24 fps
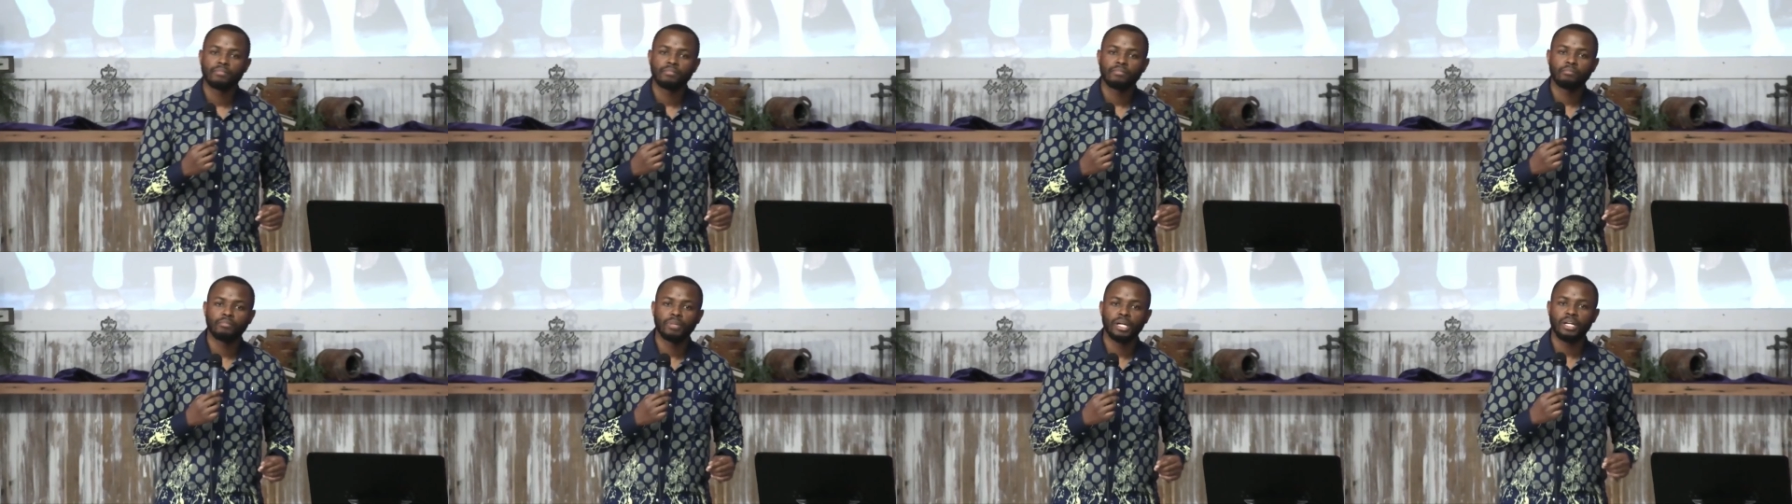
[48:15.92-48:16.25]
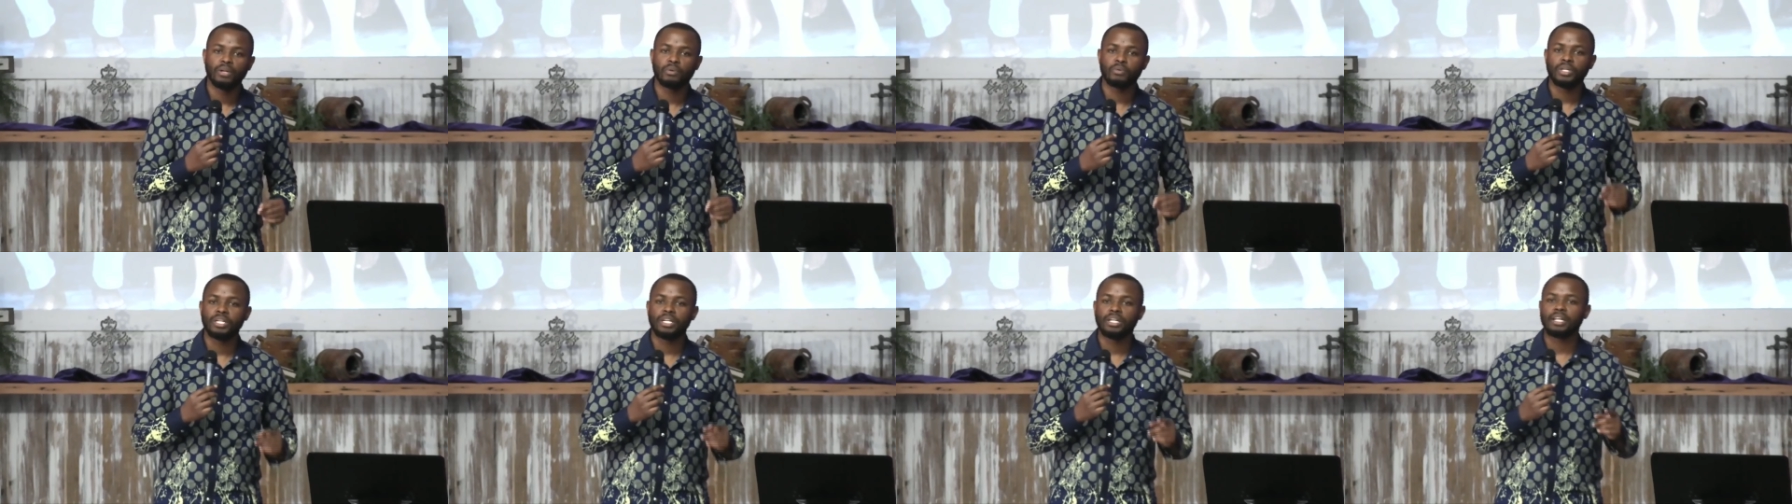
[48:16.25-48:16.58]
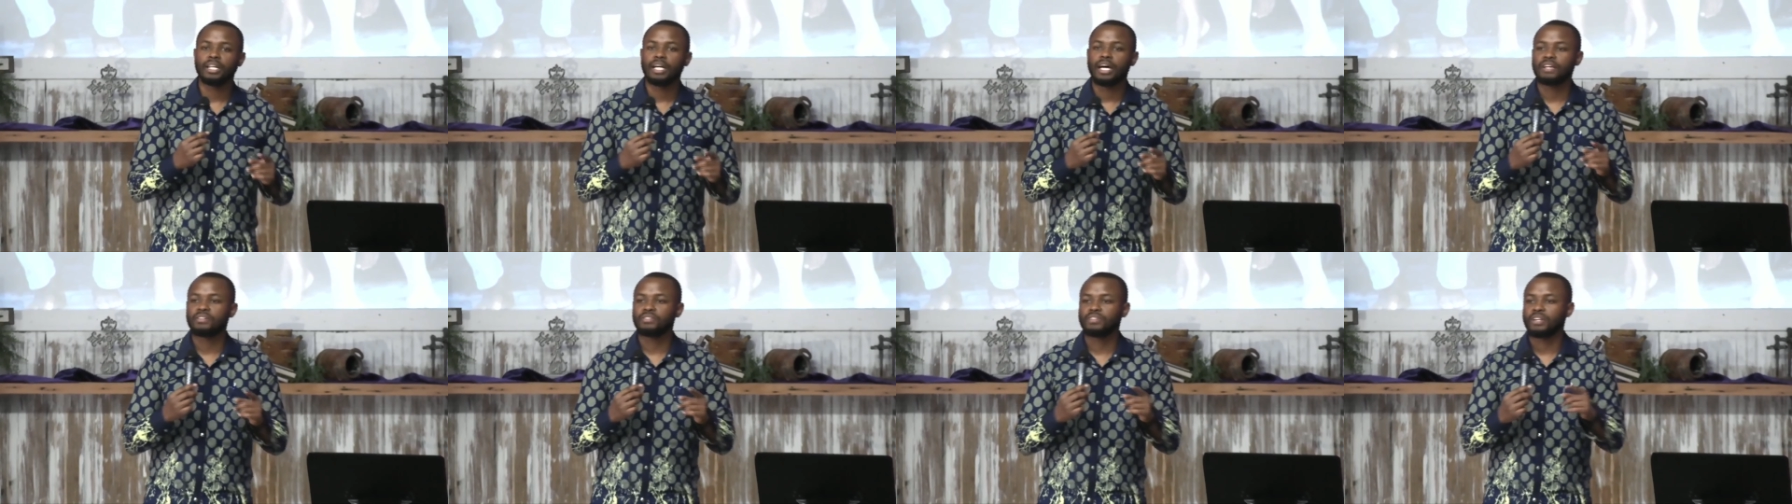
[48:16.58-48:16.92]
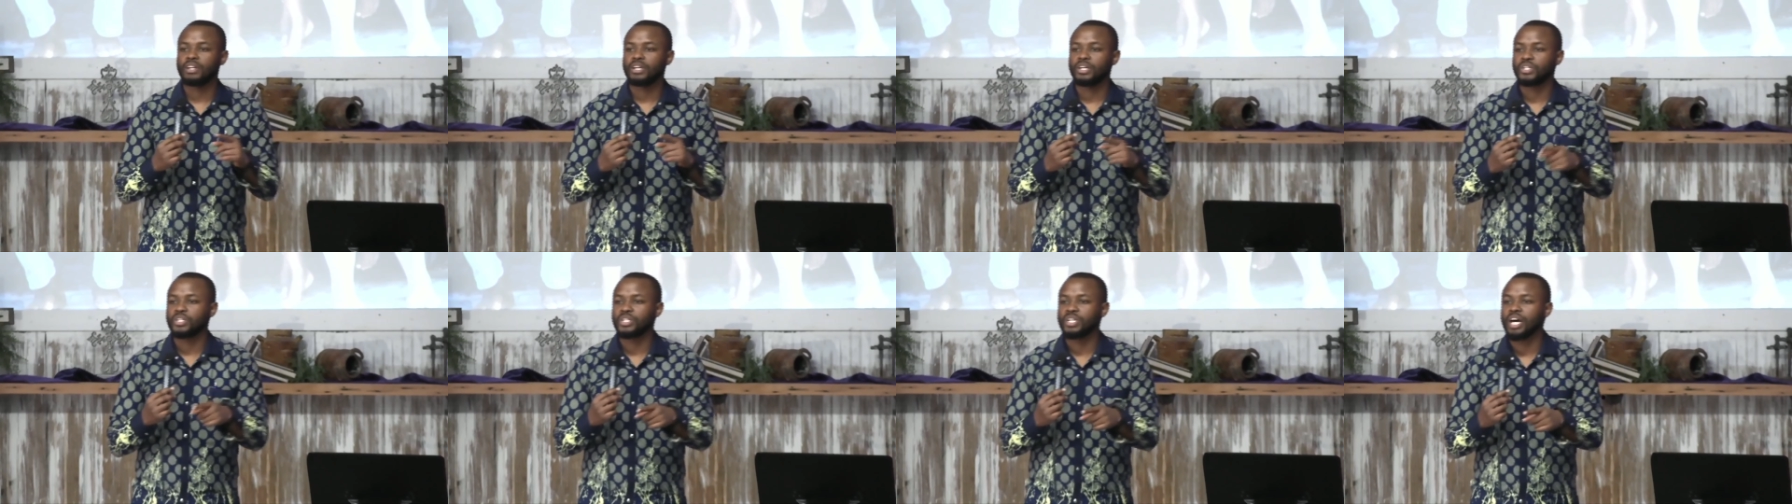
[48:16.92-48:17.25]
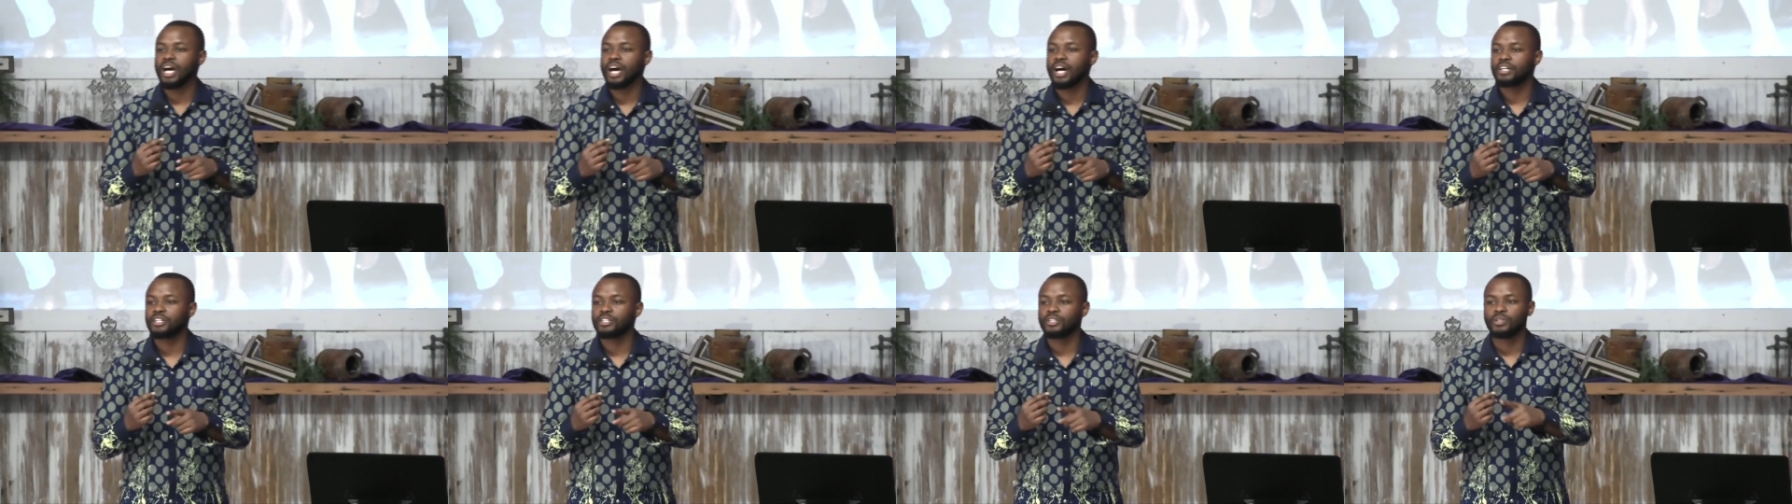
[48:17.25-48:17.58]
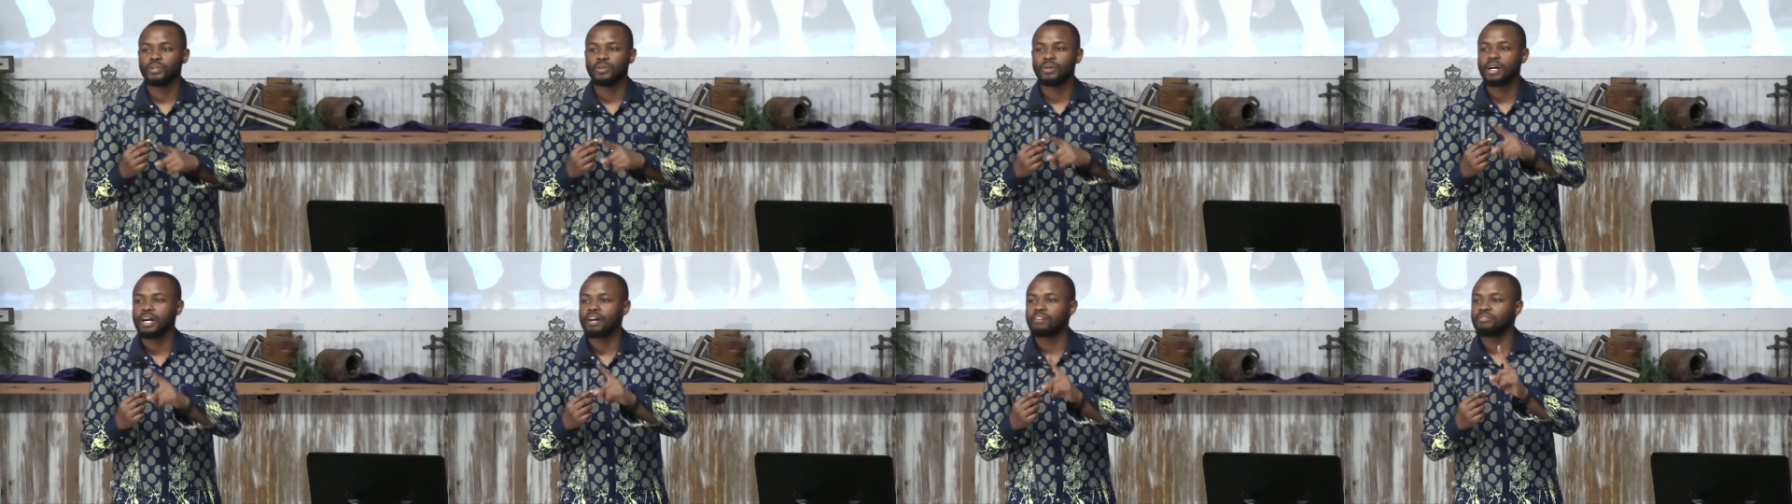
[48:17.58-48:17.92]
But I realized in a church, you
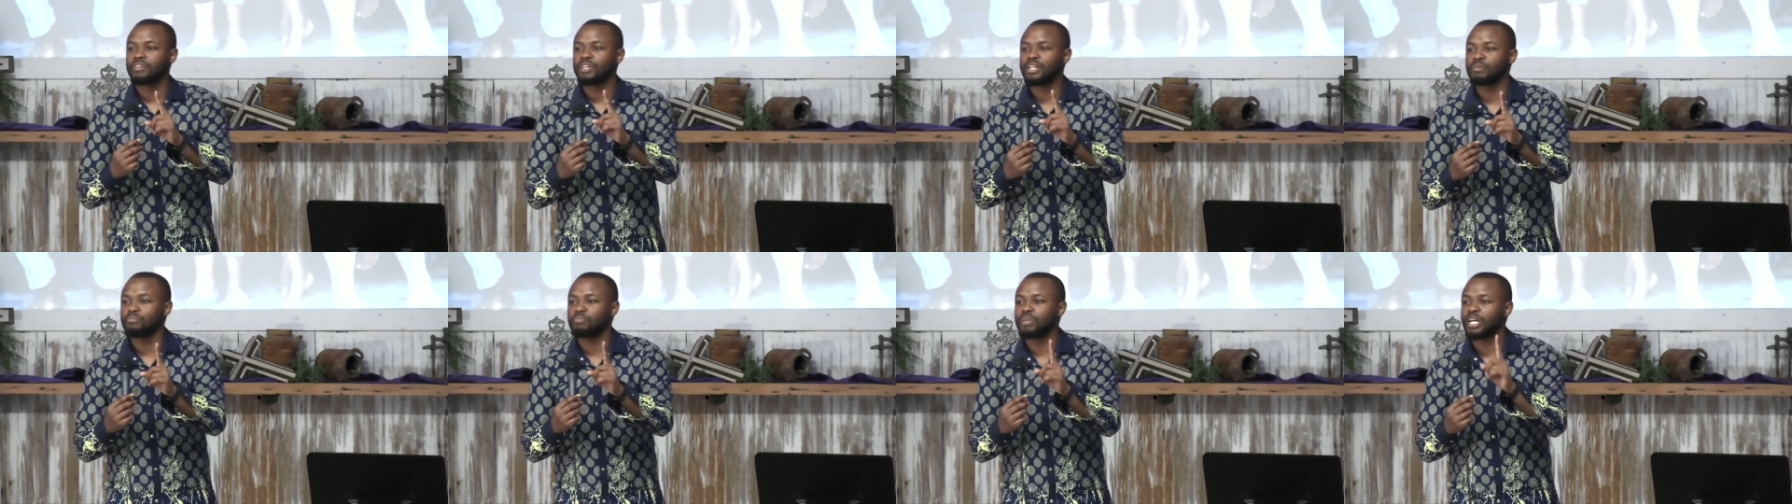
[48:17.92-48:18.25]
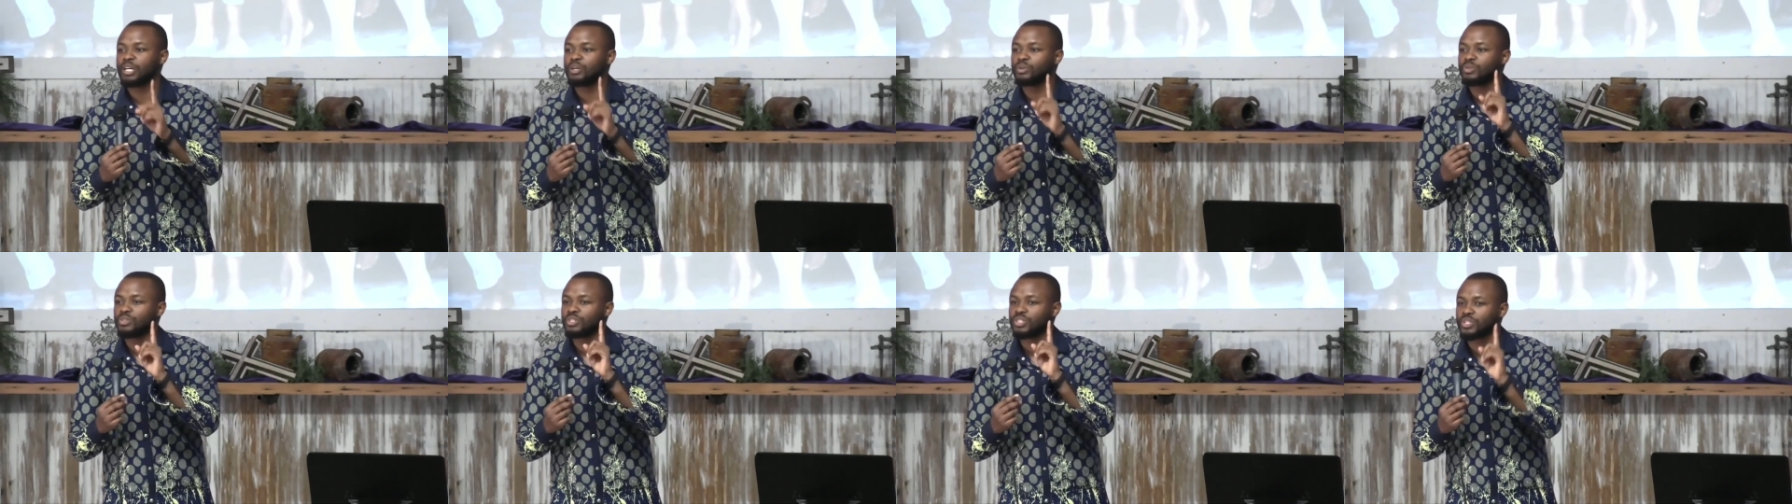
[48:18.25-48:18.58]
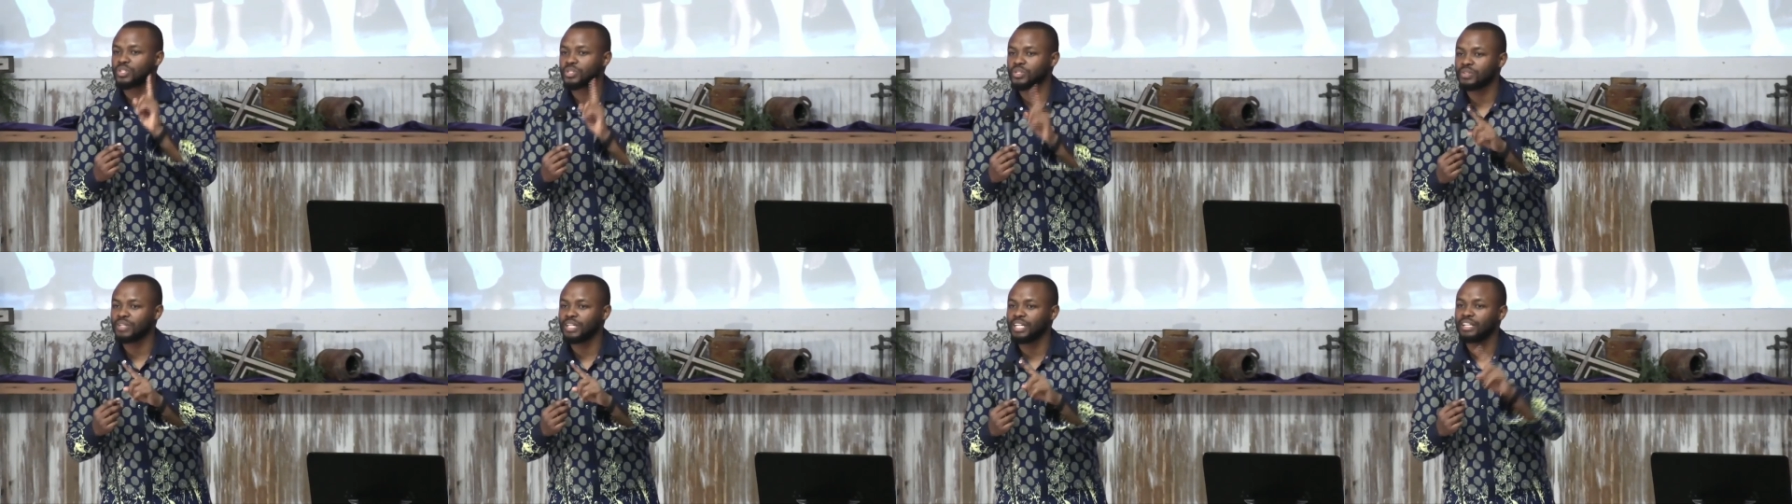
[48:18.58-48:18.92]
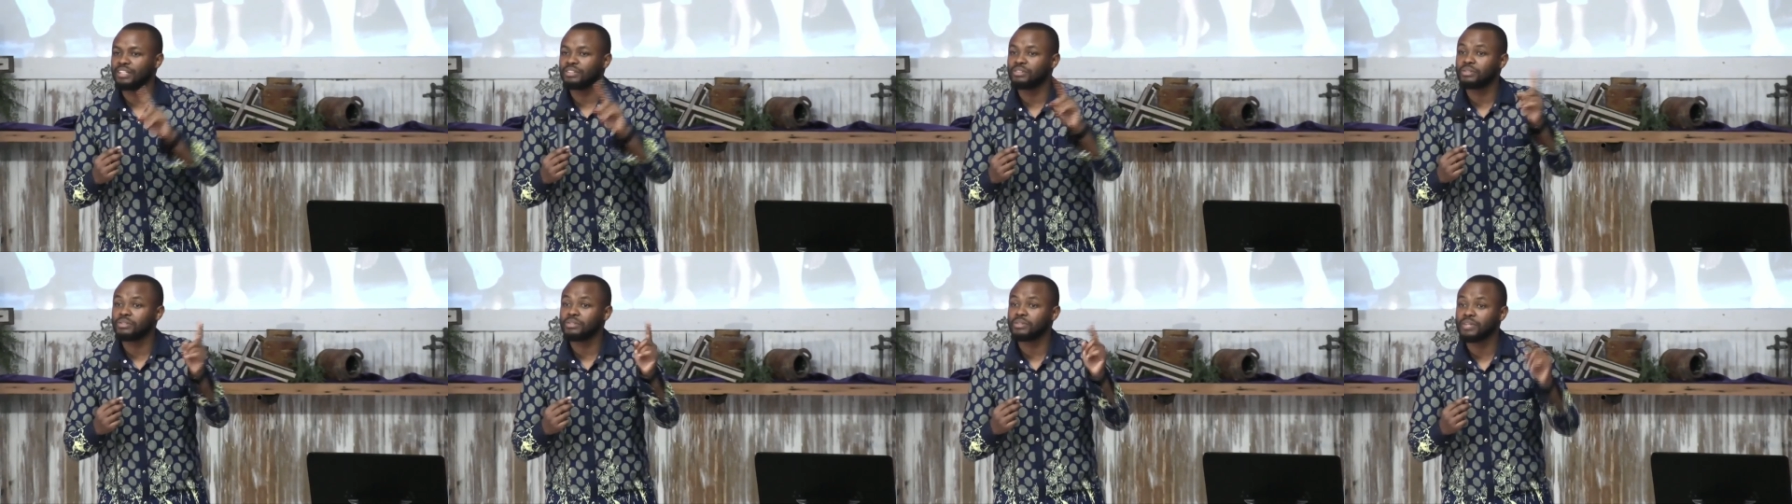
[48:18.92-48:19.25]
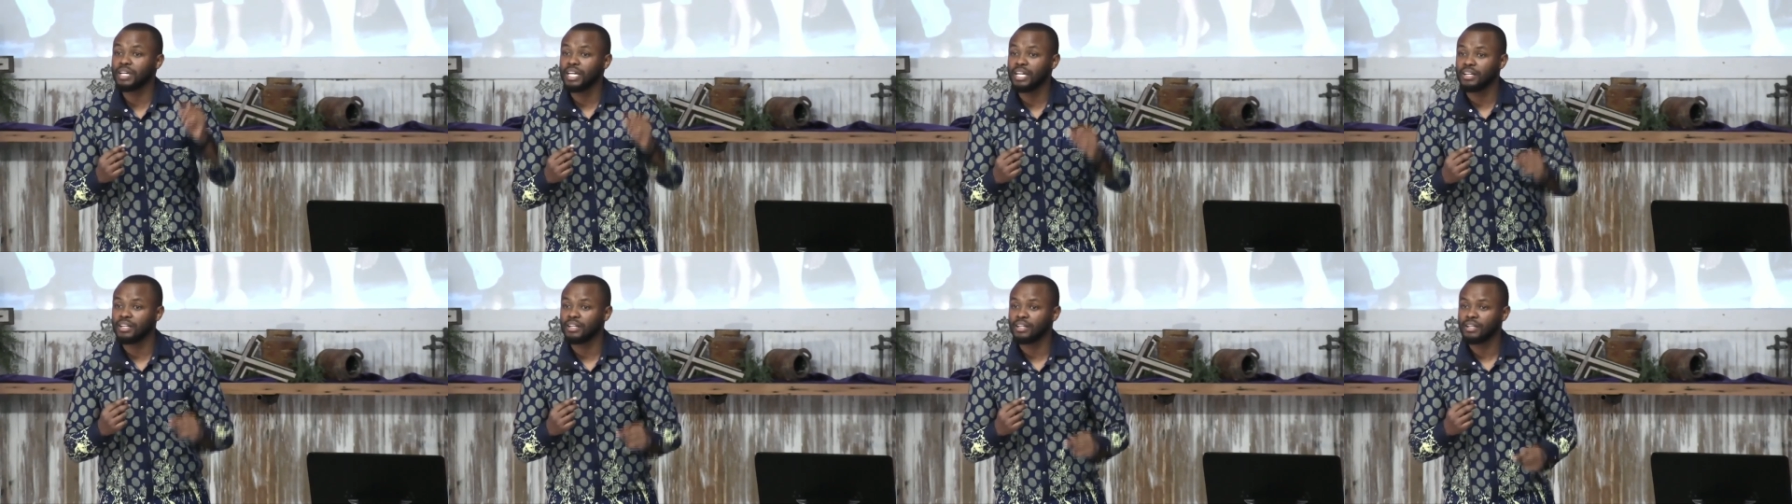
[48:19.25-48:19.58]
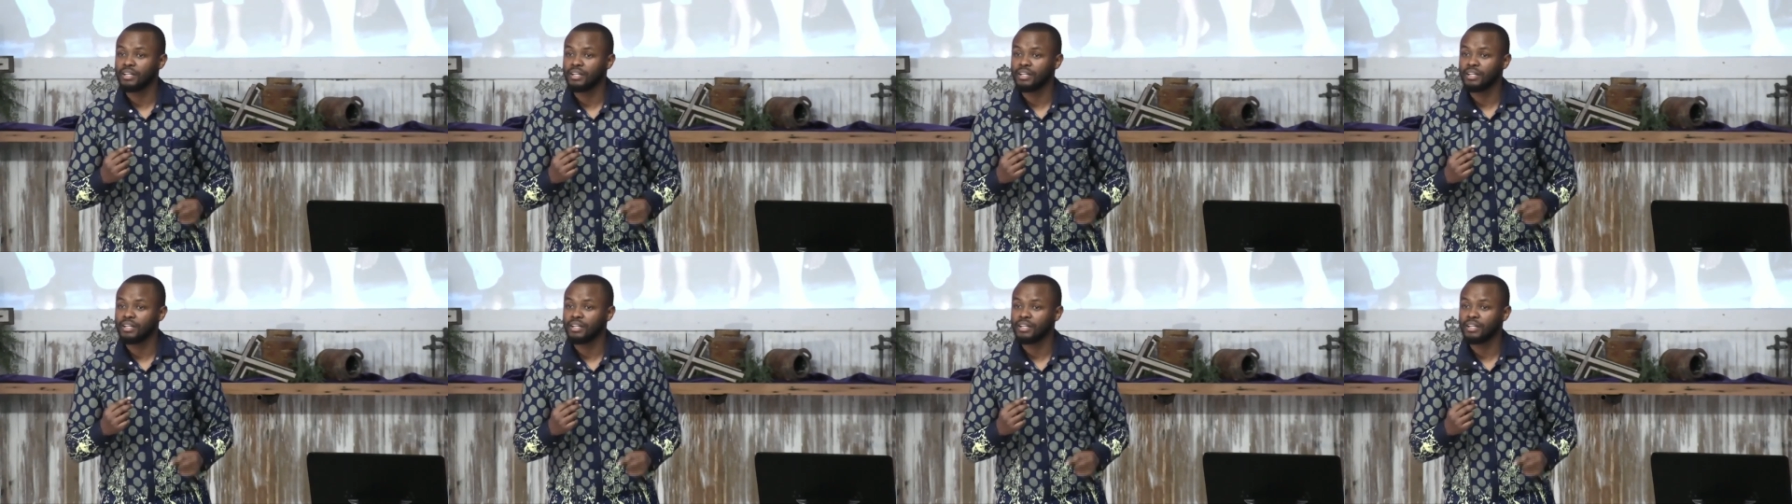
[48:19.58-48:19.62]
don't have anybody who's trained to train.